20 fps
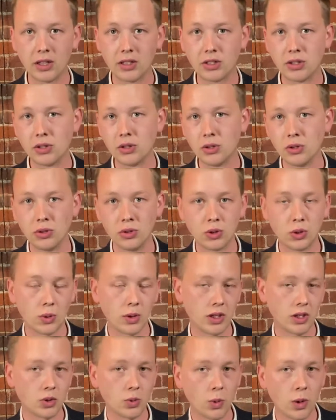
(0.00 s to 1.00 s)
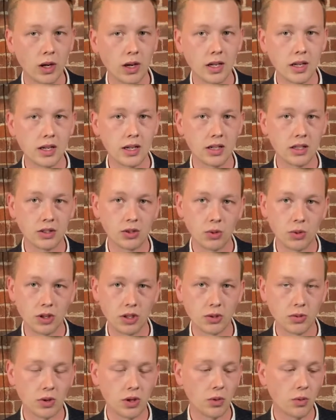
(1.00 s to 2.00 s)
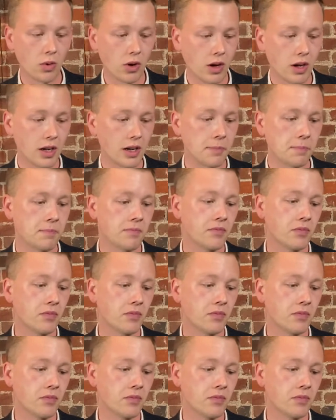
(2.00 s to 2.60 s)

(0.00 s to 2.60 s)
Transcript: to 2020 and 2021,